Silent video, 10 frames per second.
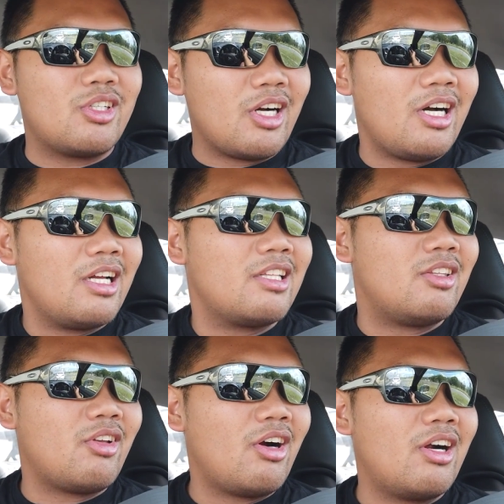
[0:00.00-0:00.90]

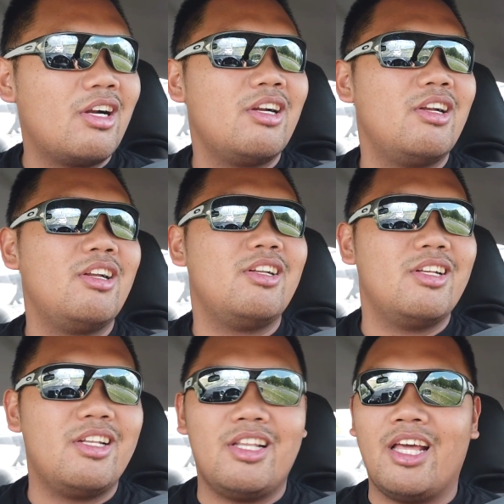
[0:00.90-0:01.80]
god darn
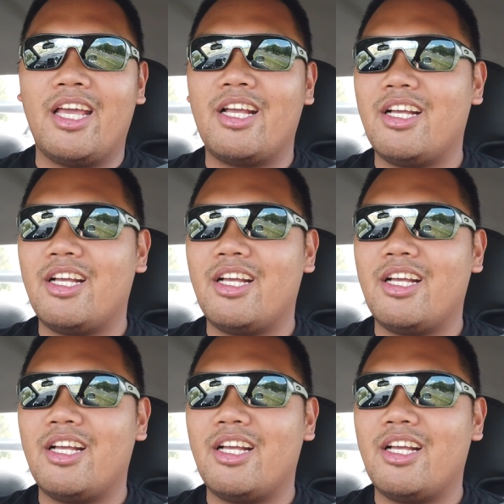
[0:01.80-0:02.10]
like